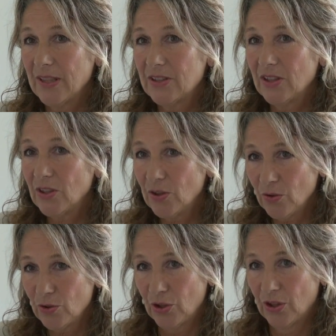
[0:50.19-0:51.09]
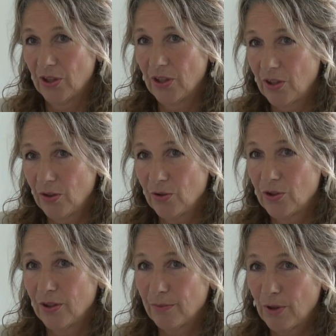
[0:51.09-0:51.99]
it's a huge, huge
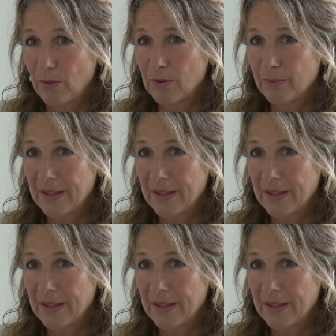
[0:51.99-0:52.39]
problem.